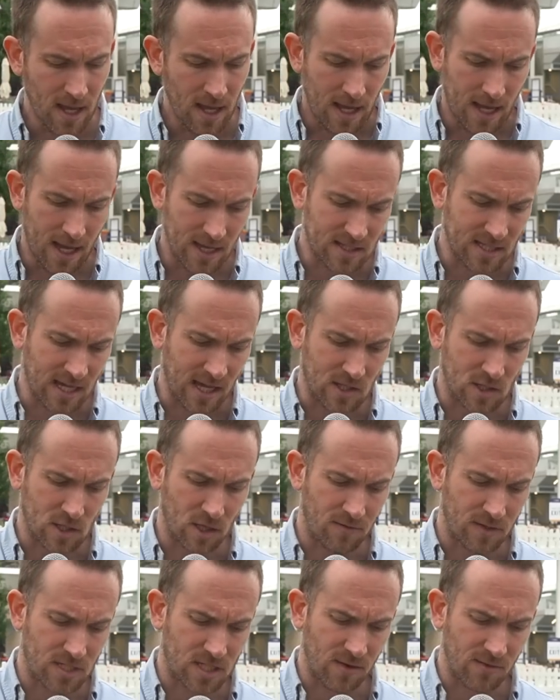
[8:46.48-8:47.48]
Head takes 2
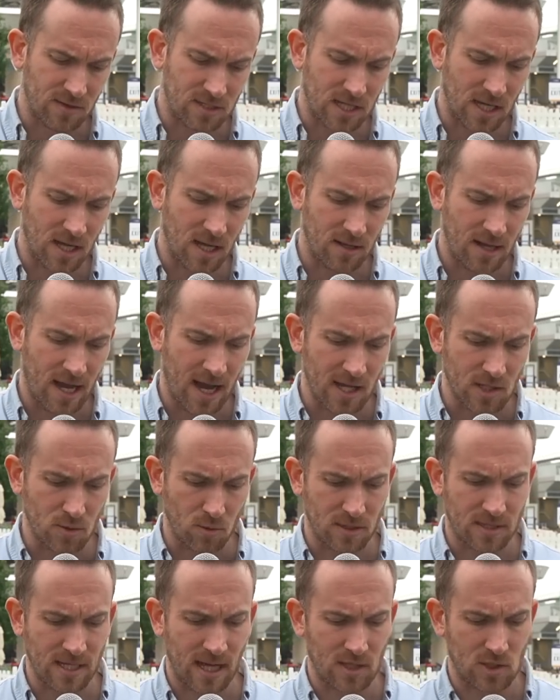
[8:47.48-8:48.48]
for 17.
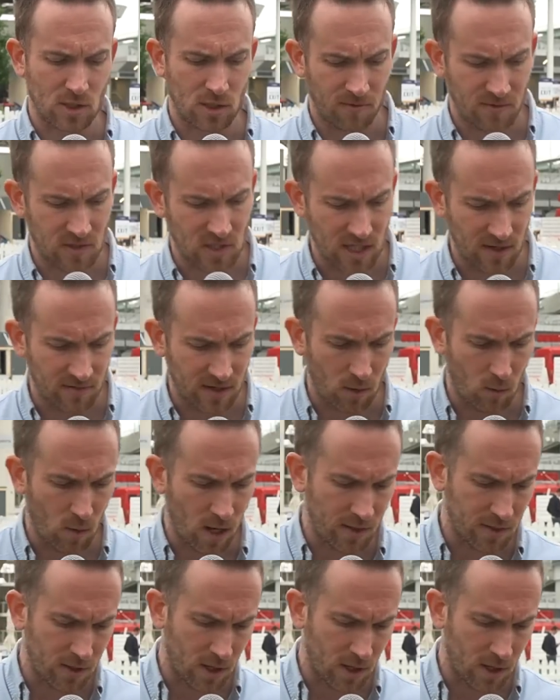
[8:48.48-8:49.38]
Hazelwood takes 2 for 71.